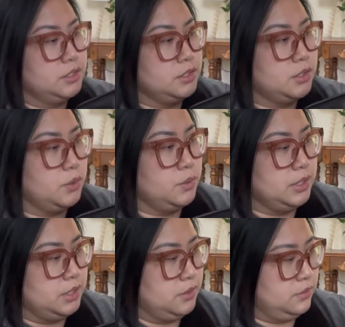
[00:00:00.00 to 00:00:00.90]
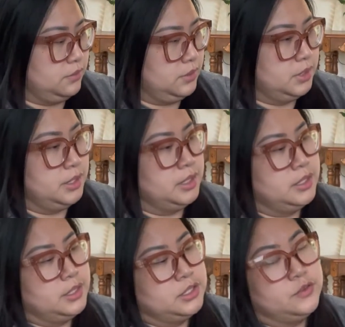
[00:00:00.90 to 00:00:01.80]
So cute.
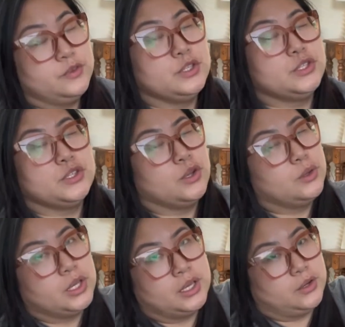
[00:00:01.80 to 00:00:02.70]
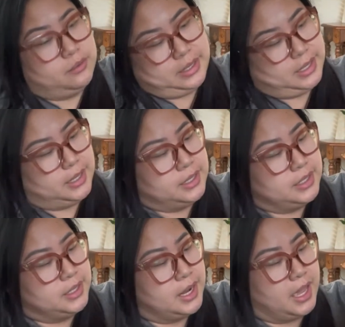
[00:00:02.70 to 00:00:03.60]
She feels so good already.
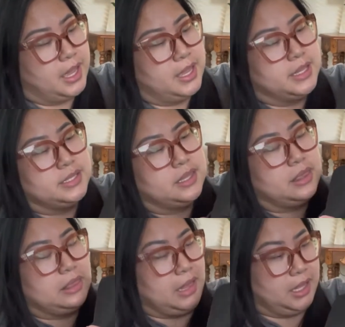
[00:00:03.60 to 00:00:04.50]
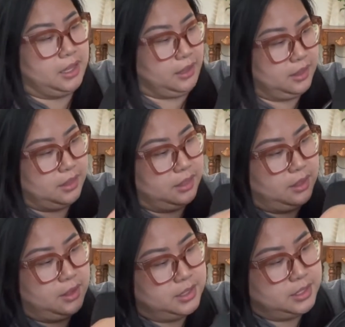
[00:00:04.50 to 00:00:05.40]
Nice, thick,
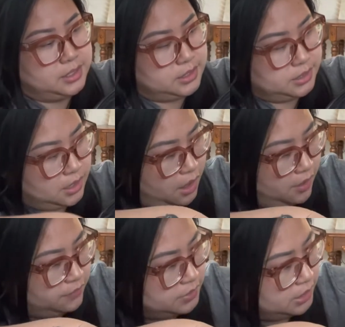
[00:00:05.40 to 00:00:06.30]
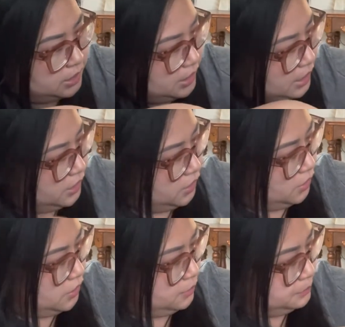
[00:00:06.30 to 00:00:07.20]
soft
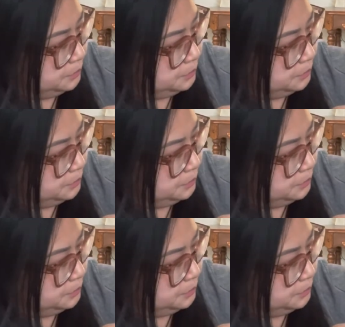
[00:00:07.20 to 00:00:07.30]
leather.